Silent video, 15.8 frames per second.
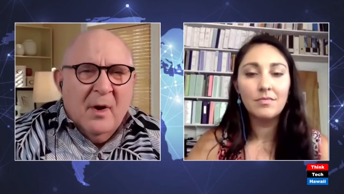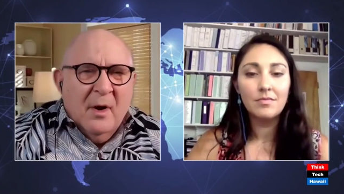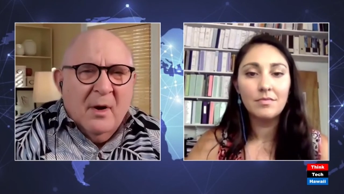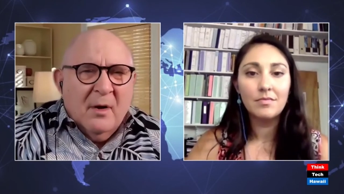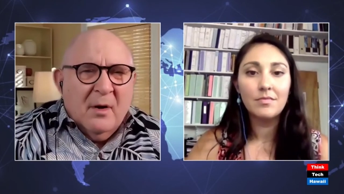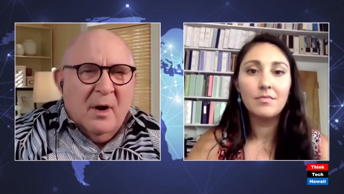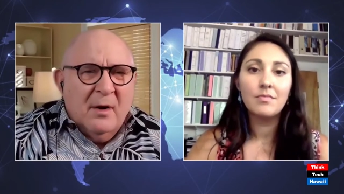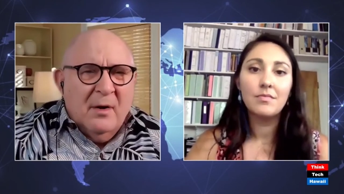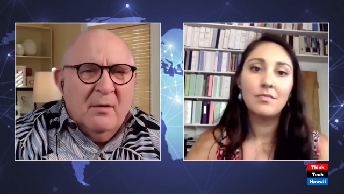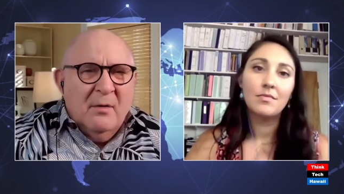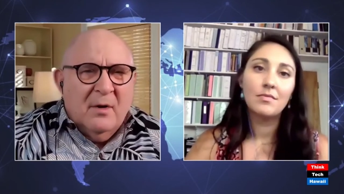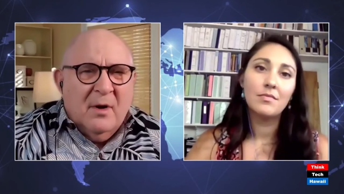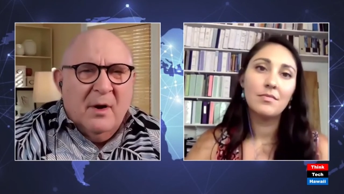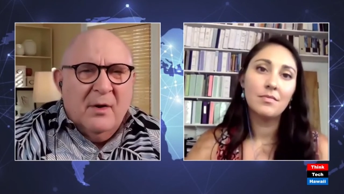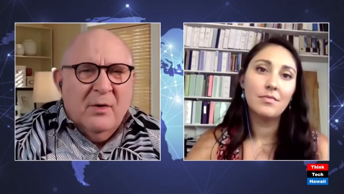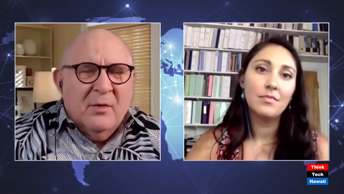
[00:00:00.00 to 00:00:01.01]
Speaker 1: Or uh, can you
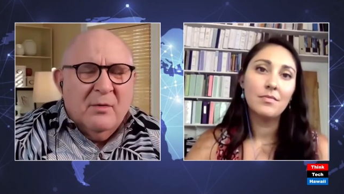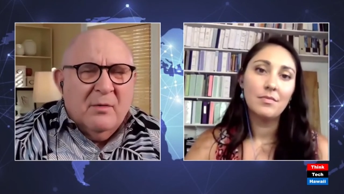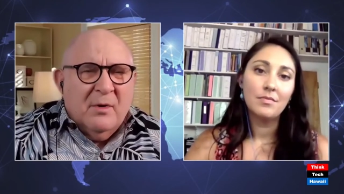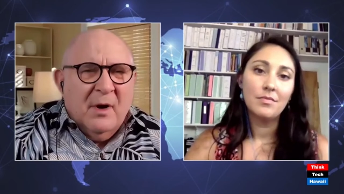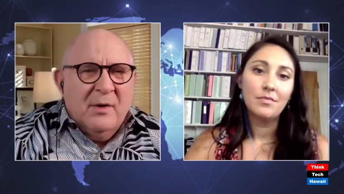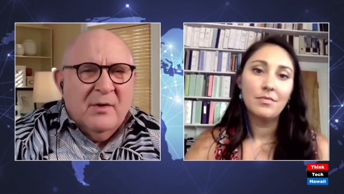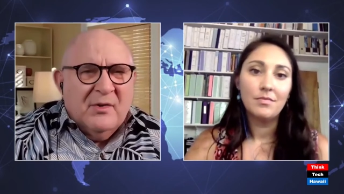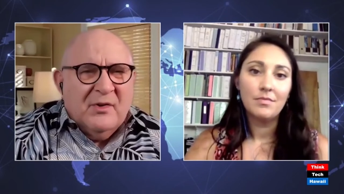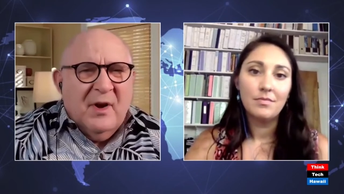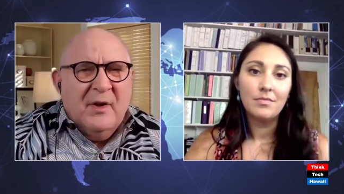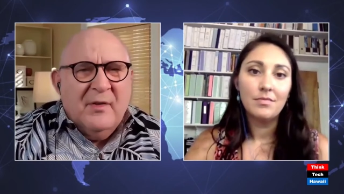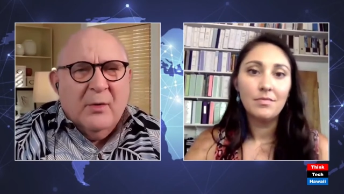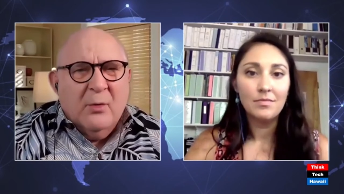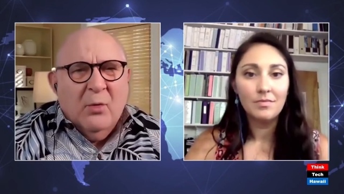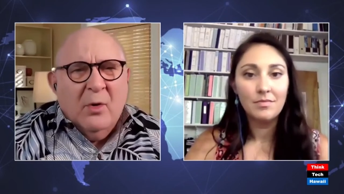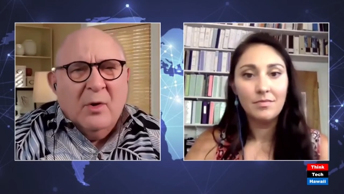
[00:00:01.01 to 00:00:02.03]
can you can you say
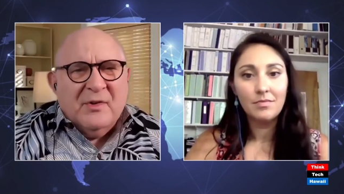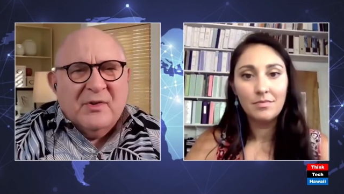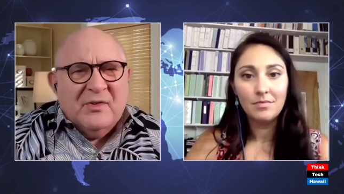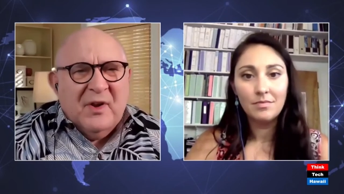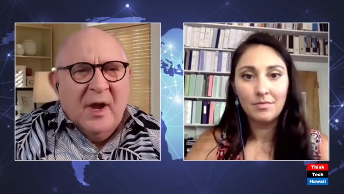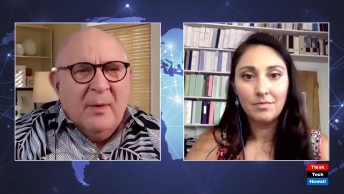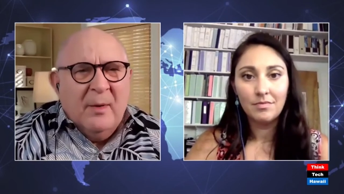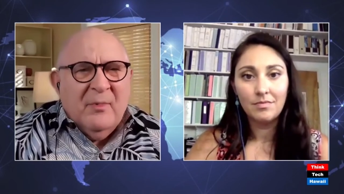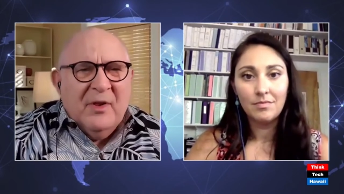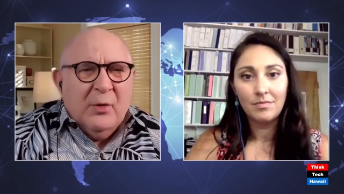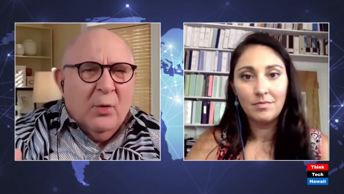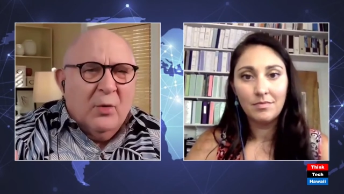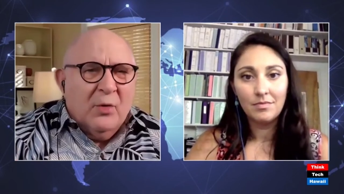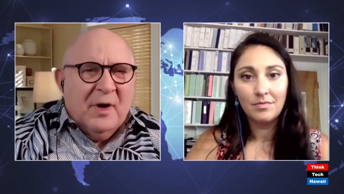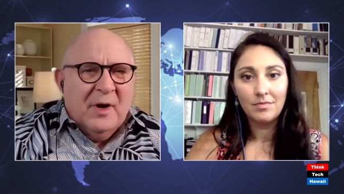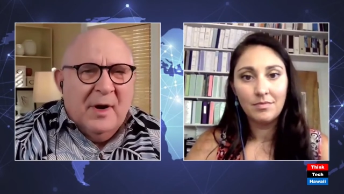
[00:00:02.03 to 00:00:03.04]
they're all the same? Are they
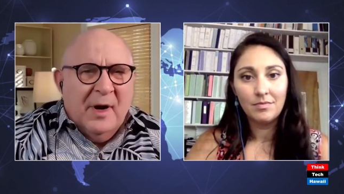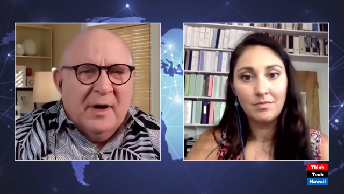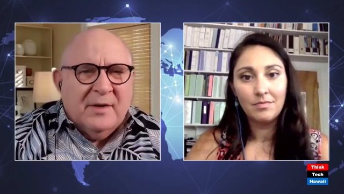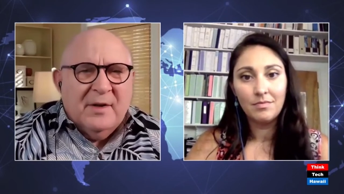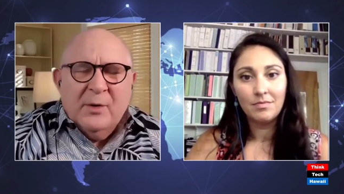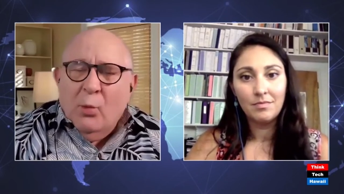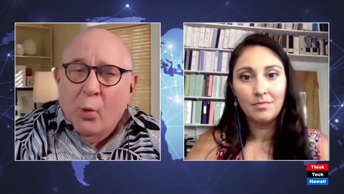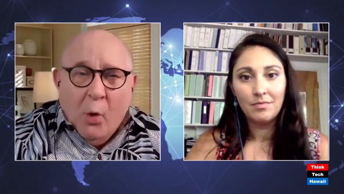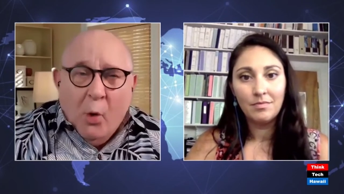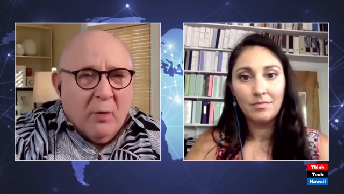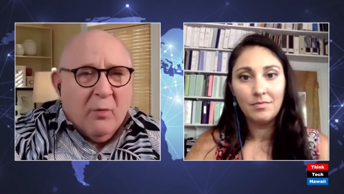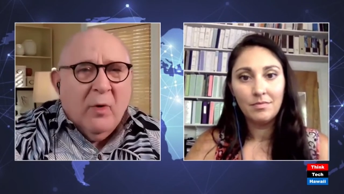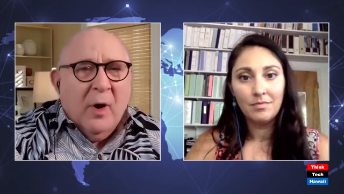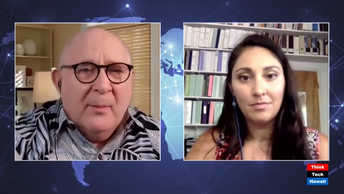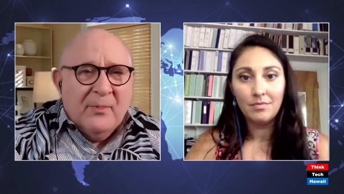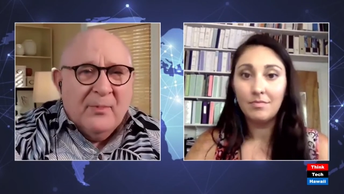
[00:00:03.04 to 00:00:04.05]
all connected? War
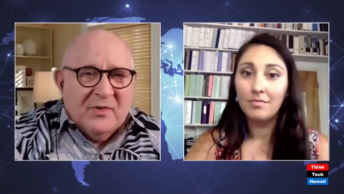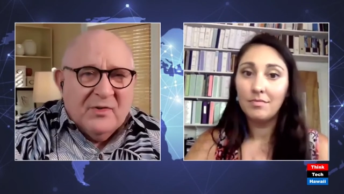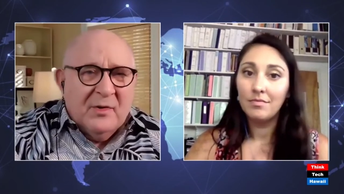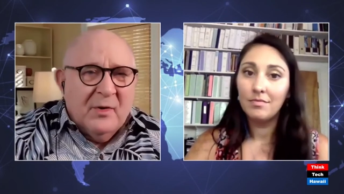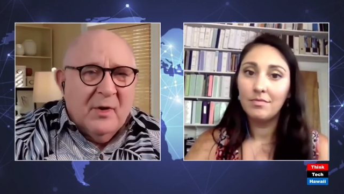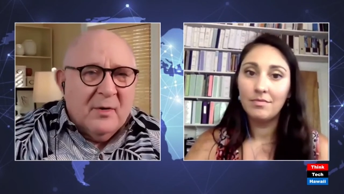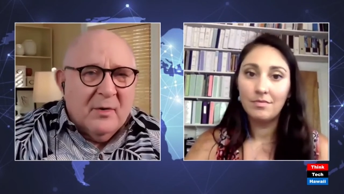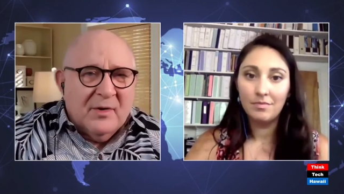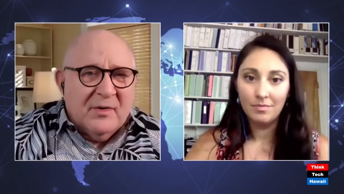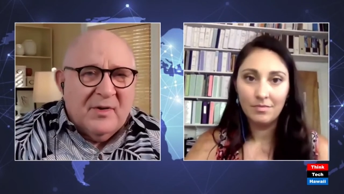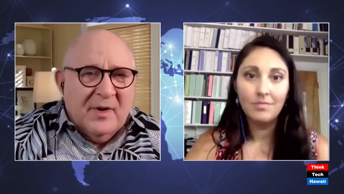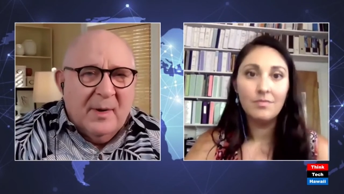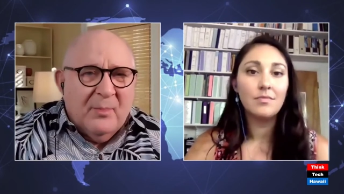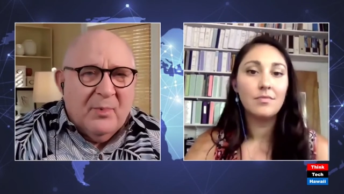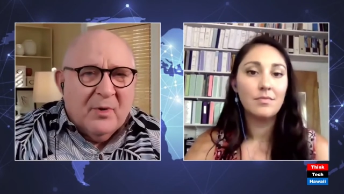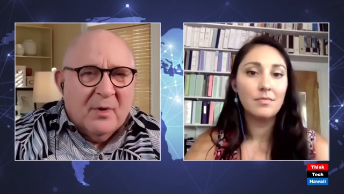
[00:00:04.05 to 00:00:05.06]
crimes is another
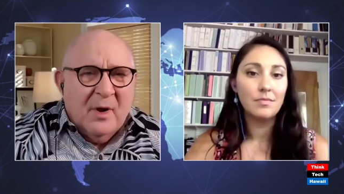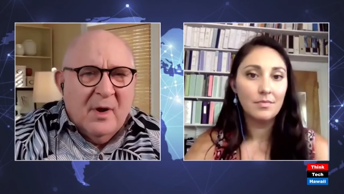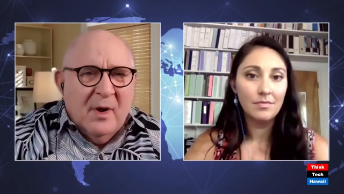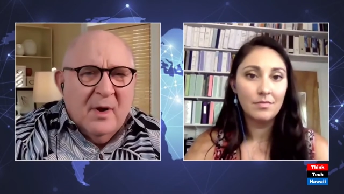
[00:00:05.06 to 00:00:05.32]
example.